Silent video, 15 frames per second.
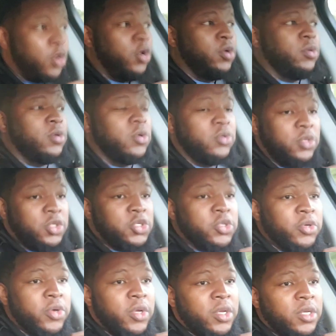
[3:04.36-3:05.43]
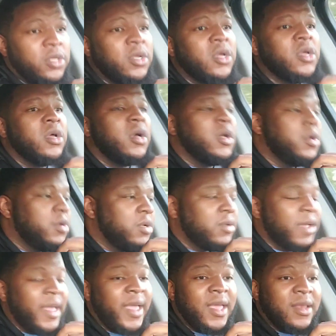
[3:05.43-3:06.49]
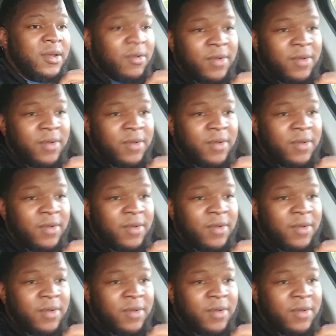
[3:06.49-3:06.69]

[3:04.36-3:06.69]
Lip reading: oh, I don't go to Detroit and, hey,